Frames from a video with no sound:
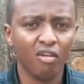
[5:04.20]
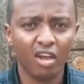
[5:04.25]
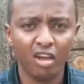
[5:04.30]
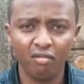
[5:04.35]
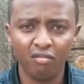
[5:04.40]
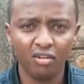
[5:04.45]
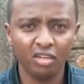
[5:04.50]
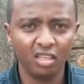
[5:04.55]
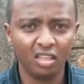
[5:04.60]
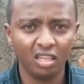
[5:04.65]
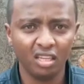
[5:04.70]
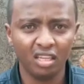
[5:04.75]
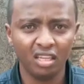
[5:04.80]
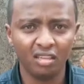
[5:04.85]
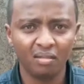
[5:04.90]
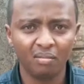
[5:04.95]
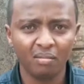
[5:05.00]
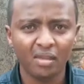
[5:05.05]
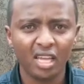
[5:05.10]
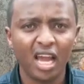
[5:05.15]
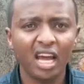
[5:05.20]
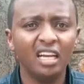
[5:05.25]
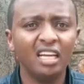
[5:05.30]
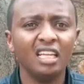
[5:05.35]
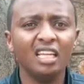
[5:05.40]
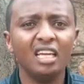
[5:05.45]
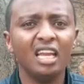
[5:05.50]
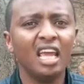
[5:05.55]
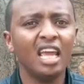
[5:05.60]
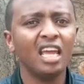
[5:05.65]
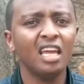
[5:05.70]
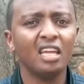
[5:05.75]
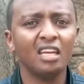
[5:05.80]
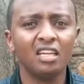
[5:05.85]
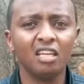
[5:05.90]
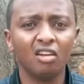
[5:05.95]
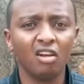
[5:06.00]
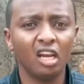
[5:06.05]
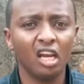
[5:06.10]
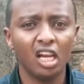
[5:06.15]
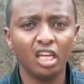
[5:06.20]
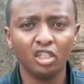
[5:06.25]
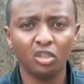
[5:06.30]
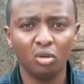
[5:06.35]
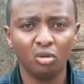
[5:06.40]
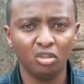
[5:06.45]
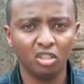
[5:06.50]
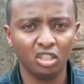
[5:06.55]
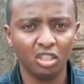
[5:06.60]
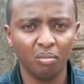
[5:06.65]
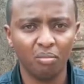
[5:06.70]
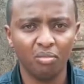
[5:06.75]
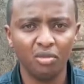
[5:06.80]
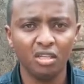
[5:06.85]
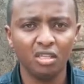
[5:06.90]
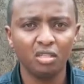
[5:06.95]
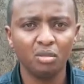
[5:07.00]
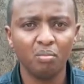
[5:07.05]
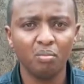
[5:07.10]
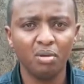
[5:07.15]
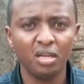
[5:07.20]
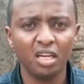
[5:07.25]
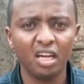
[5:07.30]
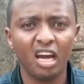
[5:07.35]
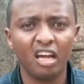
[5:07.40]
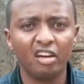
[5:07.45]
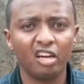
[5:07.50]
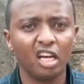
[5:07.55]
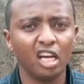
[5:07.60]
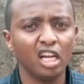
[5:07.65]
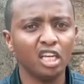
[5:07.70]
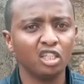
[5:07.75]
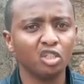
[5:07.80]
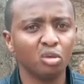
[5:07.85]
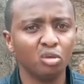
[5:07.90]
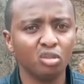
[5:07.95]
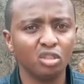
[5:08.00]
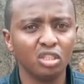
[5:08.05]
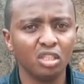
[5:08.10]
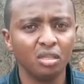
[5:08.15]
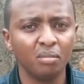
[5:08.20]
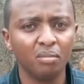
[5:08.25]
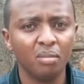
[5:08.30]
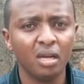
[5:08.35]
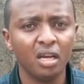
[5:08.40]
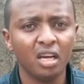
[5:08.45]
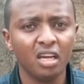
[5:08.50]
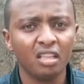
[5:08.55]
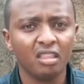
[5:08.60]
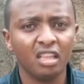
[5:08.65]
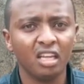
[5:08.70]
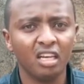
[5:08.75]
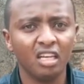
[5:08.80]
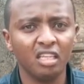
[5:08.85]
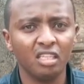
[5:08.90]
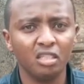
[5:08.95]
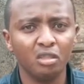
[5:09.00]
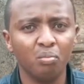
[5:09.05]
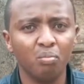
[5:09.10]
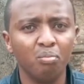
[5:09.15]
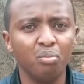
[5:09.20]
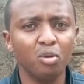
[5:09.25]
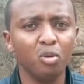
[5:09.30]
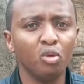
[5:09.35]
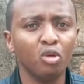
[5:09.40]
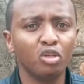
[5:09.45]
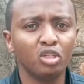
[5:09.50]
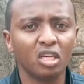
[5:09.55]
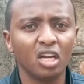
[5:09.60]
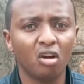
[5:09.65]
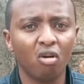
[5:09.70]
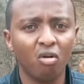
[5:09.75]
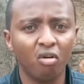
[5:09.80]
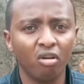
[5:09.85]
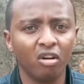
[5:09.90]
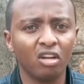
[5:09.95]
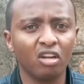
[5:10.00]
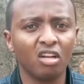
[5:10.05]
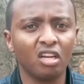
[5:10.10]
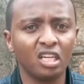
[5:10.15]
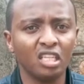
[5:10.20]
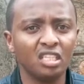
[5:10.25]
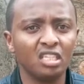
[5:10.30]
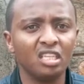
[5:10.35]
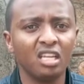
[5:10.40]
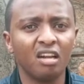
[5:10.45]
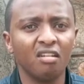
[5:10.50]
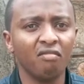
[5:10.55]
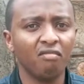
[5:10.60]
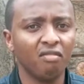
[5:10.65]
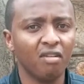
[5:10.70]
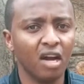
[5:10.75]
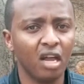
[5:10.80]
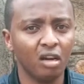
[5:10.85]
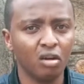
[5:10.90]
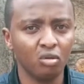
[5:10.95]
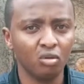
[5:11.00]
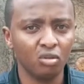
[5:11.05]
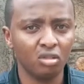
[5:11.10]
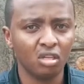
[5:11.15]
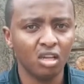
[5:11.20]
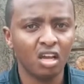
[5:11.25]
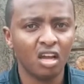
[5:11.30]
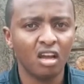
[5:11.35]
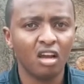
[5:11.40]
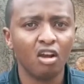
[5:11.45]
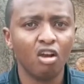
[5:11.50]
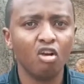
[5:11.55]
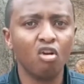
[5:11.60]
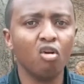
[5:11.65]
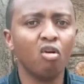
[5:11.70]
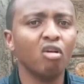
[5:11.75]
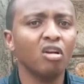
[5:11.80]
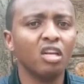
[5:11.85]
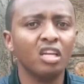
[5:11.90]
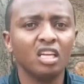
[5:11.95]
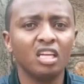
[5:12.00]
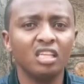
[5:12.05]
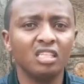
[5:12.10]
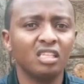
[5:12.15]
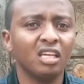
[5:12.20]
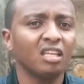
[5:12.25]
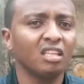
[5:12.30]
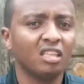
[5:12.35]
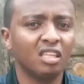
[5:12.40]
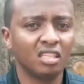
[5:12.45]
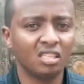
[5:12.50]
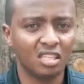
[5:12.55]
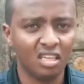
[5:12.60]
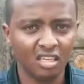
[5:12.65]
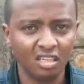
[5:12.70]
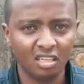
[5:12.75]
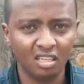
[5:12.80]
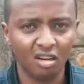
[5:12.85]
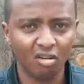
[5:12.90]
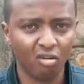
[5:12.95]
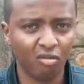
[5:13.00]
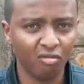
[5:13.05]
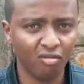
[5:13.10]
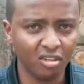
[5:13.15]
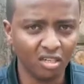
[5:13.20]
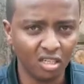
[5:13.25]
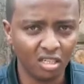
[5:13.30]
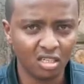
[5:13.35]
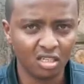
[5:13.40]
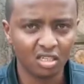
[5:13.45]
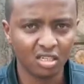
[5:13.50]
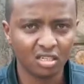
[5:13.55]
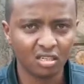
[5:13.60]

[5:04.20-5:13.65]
everything. And in any relationship, this being a relationship that is built on Christian values. God is at the center of it.